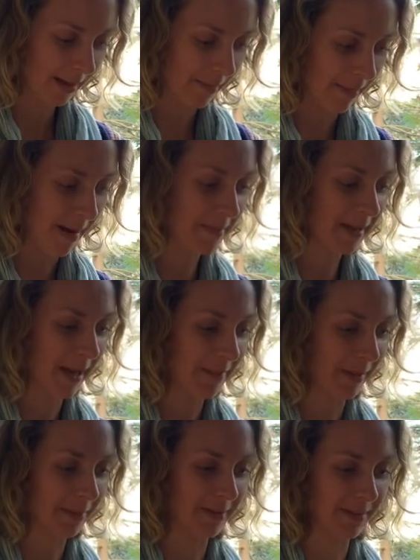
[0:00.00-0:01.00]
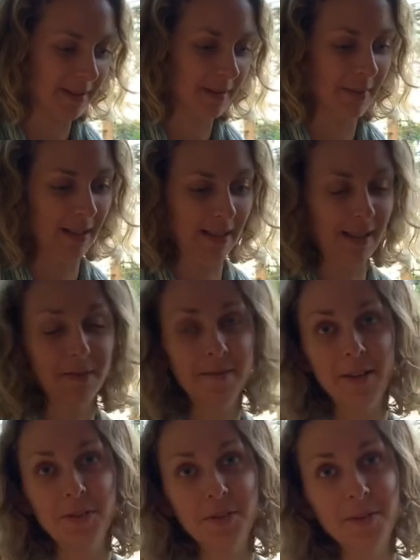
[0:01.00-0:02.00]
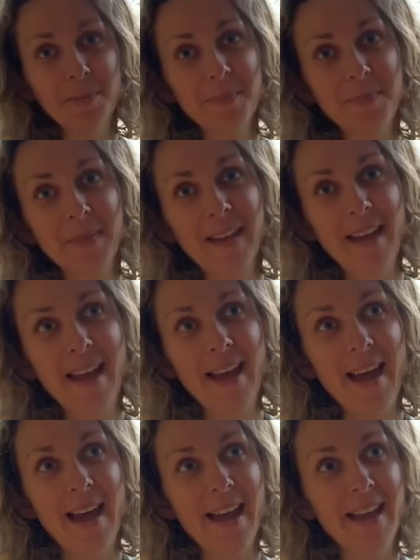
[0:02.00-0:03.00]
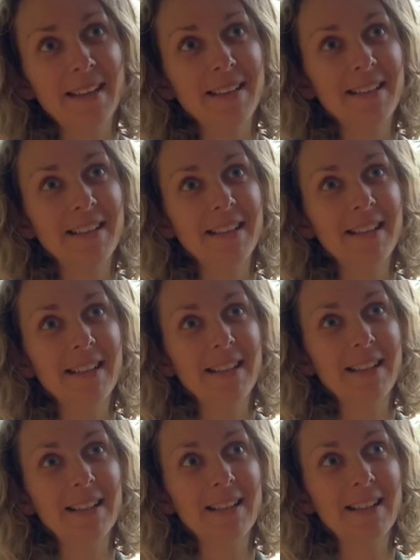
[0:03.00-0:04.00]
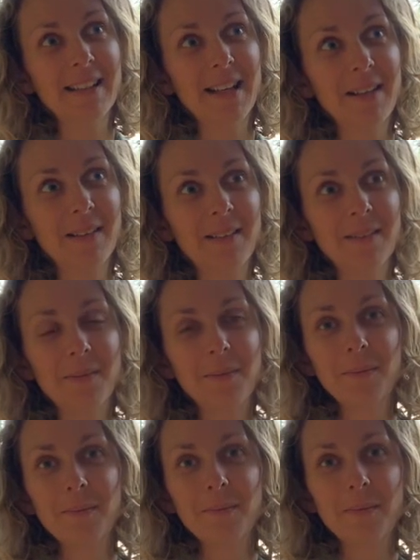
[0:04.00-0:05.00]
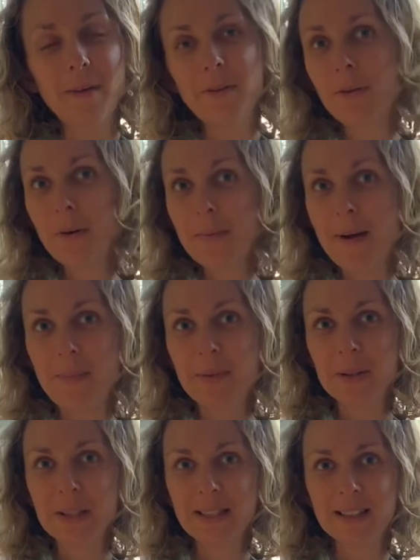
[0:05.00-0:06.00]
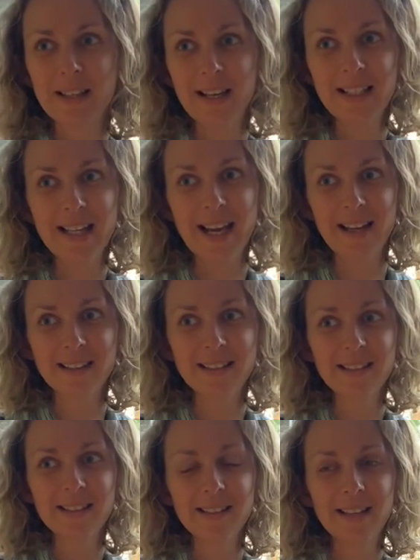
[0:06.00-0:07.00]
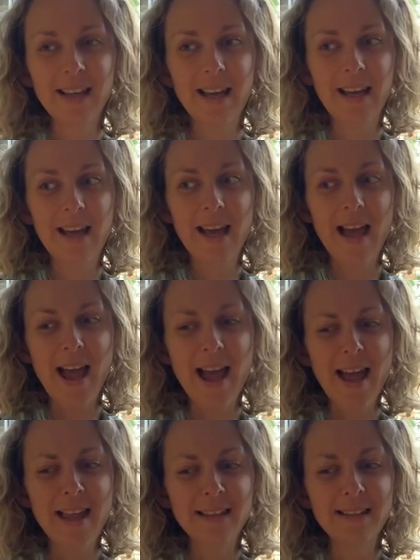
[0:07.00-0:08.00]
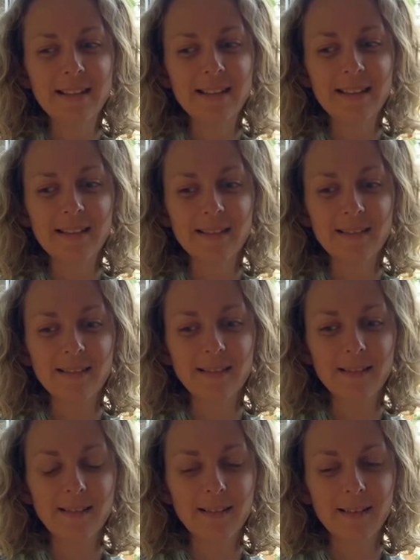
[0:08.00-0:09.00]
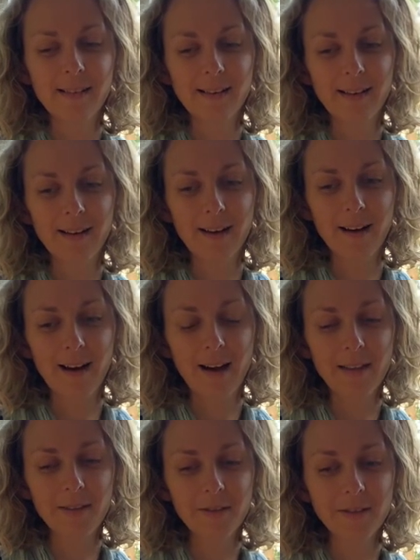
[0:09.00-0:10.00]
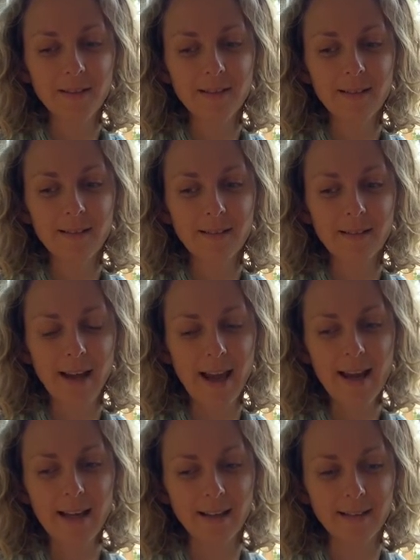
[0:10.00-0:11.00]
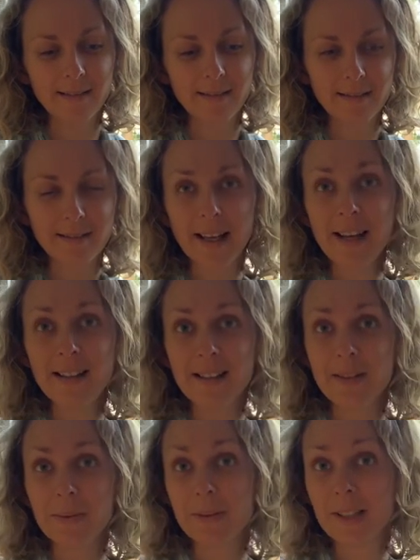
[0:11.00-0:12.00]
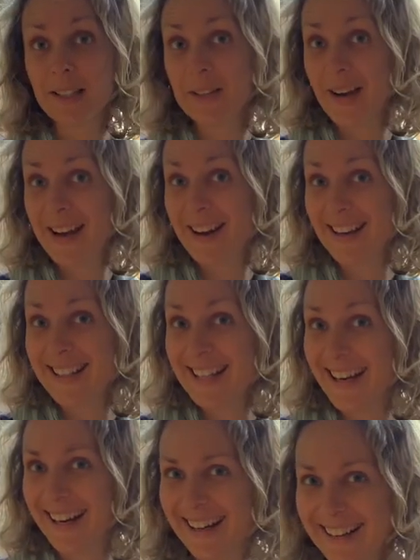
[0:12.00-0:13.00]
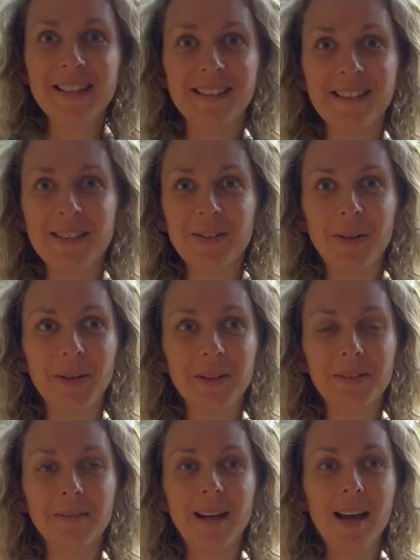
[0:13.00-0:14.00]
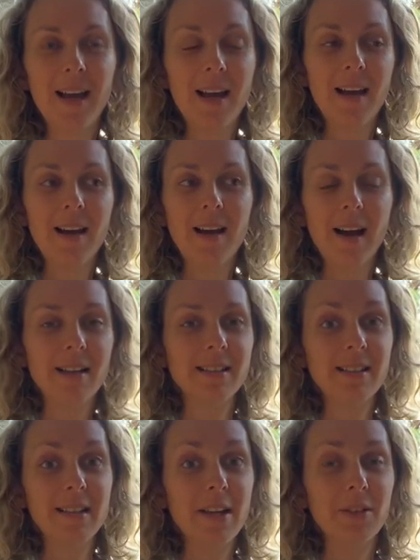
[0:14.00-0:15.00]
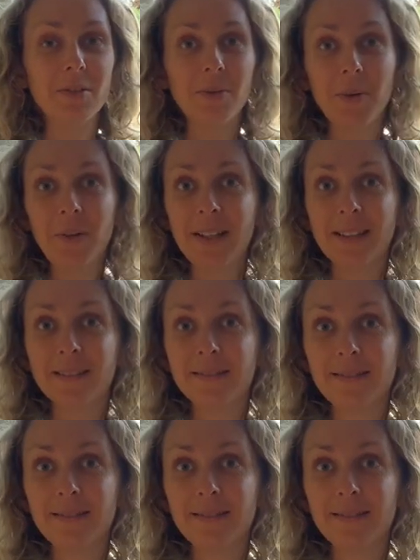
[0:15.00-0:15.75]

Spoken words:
Mum came up to visit me in Federal and she said, "Have you thought about building a tiny house?" And I thought, hey, that is a really great idea. And so I just started drawing.